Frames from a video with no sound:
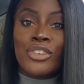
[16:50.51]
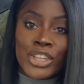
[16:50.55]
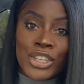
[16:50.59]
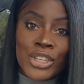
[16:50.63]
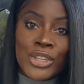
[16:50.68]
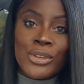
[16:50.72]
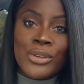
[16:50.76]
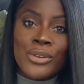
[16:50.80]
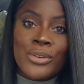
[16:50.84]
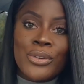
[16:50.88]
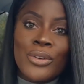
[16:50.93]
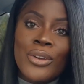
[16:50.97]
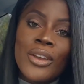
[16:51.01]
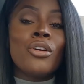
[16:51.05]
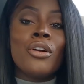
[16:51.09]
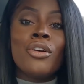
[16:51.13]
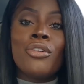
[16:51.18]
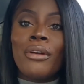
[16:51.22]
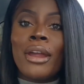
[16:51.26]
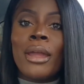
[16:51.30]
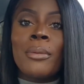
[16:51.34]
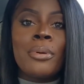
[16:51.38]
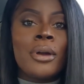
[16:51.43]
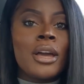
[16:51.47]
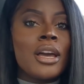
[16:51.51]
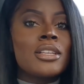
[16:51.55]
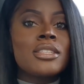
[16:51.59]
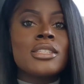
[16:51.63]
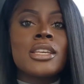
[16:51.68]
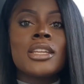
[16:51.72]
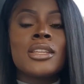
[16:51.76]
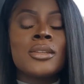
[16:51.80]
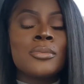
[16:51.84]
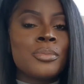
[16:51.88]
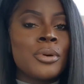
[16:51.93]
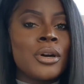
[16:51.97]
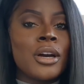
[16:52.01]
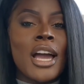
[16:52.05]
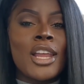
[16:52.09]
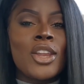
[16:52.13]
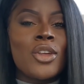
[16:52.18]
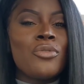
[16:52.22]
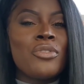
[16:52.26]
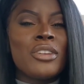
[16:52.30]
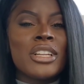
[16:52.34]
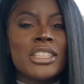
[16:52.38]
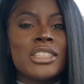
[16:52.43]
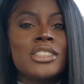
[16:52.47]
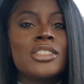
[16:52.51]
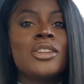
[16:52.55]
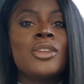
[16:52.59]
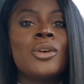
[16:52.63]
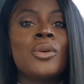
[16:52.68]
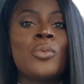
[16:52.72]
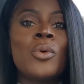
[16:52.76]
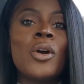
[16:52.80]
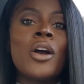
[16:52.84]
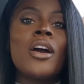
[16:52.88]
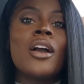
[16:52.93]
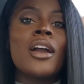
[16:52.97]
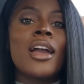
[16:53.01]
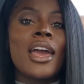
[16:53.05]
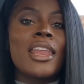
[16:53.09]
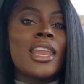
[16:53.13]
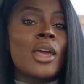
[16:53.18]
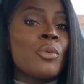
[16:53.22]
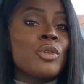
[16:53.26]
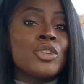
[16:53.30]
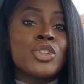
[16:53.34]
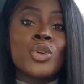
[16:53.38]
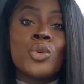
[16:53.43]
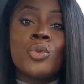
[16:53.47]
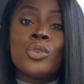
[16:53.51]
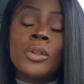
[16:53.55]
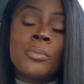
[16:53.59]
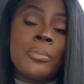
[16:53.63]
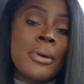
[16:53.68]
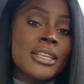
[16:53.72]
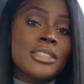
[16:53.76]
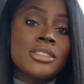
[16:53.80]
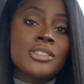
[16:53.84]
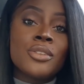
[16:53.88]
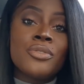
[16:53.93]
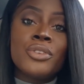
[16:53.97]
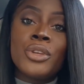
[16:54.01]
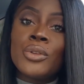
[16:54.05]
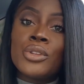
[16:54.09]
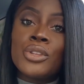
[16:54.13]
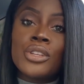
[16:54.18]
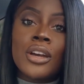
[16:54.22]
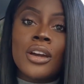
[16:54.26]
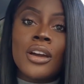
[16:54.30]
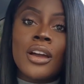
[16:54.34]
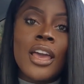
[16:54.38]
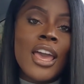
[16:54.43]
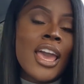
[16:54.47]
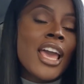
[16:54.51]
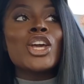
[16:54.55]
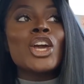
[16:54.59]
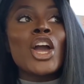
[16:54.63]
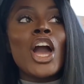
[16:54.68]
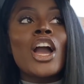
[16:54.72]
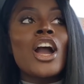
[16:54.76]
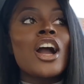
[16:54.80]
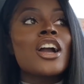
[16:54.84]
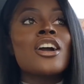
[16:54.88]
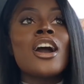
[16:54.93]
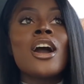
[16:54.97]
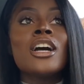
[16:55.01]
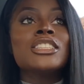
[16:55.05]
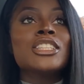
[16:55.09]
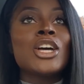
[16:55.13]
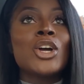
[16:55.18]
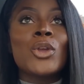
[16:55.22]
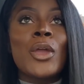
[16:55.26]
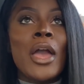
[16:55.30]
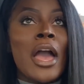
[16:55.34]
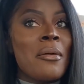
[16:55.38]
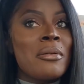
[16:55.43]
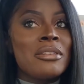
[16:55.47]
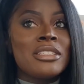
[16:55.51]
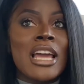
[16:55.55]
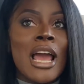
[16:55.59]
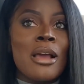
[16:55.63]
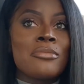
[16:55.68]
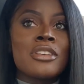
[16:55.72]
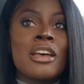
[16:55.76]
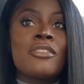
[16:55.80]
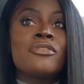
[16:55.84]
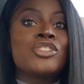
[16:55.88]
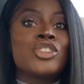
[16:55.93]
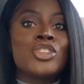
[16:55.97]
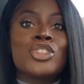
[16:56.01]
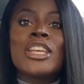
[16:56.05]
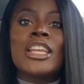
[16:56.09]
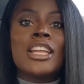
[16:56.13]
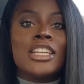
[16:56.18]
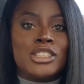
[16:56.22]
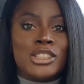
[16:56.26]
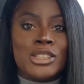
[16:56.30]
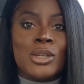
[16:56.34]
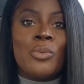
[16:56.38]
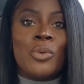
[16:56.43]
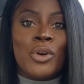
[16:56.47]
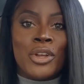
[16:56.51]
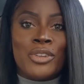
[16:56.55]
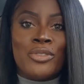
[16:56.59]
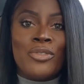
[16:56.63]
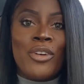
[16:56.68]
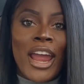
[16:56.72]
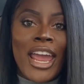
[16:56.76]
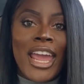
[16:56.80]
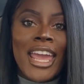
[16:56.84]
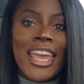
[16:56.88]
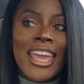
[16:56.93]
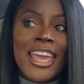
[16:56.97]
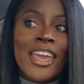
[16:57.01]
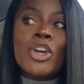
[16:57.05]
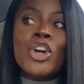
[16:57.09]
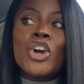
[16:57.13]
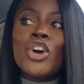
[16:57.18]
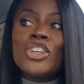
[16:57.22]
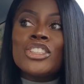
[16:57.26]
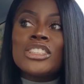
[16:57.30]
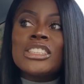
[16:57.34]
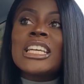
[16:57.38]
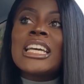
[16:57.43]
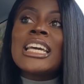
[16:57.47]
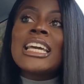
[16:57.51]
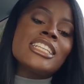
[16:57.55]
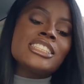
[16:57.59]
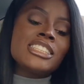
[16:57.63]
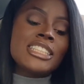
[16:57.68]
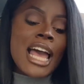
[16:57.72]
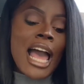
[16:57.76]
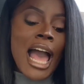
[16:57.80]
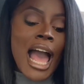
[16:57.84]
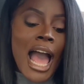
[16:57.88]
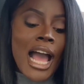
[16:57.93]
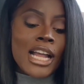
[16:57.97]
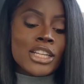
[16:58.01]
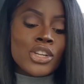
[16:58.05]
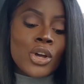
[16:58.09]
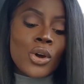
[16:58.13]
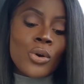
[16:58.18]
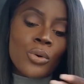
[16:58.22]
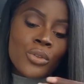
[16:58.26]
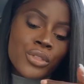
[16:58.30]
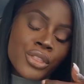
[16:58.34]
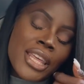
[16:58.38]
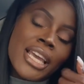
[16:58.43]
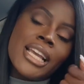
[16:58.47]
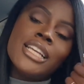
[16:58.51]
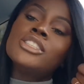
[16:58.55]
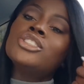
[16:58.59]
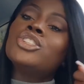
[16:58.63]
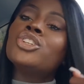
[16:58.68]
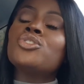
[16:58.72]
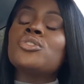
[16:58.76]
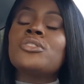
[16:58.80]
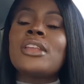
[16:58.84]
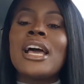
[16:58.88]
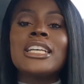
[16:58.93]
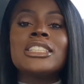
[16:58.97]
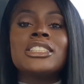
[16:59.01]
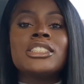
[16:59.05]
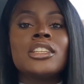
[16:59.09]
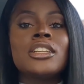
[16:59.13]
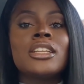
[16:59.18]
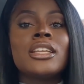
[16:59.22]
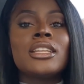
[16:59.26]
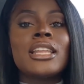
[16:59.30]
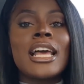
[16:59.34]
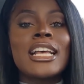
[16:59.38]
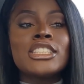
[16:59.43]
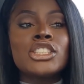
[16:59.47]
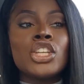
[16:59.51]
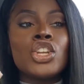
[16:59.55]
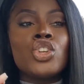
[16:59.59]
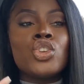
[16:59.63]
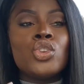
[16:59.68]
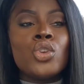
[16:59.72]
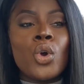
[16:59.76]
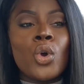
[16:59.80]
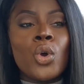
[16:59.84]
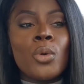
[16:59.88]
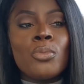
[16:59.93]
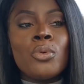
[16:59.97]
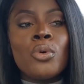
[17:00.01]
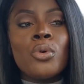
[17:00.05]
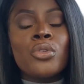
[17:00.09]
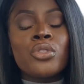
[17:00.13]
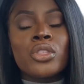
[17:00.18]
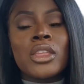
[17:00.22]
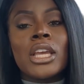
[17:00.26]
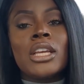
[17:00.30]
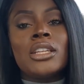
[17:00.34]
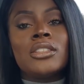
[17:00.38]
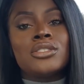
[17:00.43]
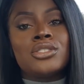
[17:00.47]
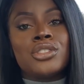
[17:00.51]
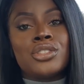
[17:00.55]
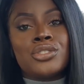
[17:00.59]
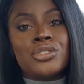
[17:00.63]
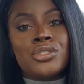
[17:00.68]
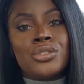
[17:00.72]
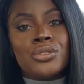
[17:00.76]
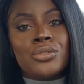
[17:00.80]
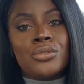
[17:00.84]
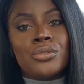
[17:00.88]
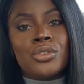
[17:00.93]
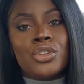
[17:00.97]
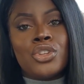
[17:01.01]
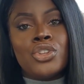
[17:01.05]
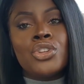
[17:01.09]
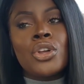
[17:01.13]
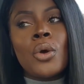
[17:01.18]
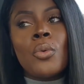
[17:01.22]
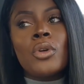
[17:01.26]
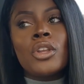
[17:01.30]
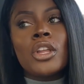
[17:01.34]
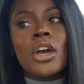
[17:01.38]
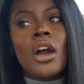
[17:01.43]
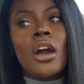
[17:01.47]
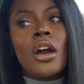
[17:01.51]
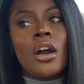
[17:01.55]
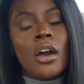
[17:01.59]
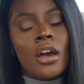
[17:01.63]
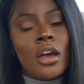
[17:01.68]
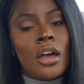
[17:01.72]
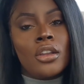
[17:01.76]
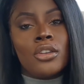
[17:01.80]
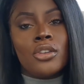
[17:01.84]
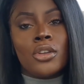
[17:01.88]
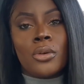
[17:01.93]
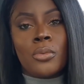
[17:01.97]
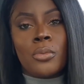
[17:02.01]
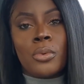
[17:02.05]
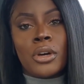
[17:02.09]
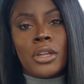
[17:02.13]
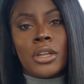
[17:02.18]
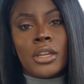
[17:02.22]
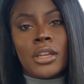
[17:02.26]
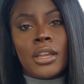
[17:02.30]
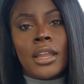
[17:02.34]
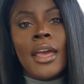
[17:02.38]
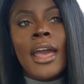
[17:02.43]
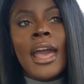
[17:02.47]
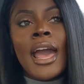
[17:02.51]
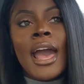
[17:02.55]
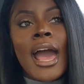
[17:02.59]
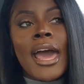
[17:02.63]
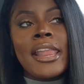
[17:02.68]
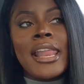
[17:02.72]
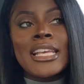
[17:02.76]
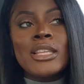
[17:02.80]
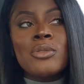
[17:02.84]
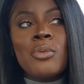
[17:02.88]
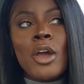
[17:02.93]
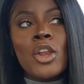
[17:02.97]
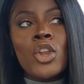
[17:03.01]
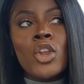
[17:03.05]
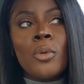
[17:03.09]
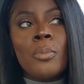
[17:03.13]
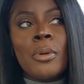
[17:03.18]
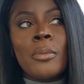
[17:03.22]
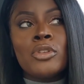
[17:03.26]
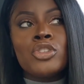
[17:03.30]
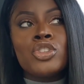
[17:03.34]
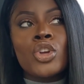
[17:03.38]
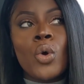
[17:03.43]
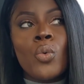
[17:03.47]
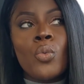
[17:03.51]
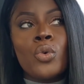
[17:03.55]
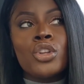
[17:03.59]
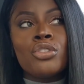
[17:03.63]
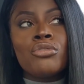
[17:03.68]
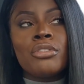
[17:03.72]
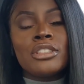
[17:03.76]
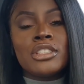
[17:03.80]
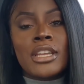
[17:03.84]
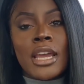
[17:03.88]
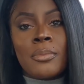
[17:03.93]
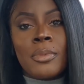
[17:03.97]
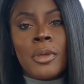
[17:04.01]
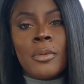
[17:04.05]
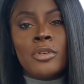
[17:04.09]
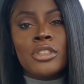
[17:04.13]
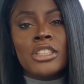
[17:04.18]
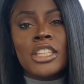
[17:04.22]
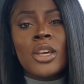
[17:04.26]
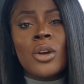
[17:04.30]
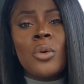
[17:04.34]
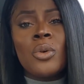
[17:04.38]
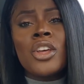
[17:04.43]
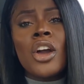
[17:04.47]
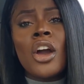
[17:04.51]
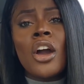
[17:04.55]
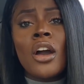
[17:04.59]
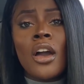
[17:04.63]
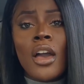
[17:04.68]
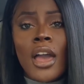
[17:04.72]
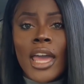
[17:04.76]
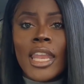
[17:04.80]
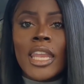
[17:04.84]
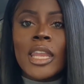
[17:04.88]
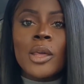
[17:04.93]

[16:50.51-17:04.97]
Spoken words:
for you. You're a great person, but I don't think this is going to work. And I wish you all the best in the future. I can't tell you how many times I've said that to someone, right? Because that's the adult thing to do. That's the noble thing to do. You don't want to hurt no one. And that's why a lot of people don't want to reject people, because they don't want to hurt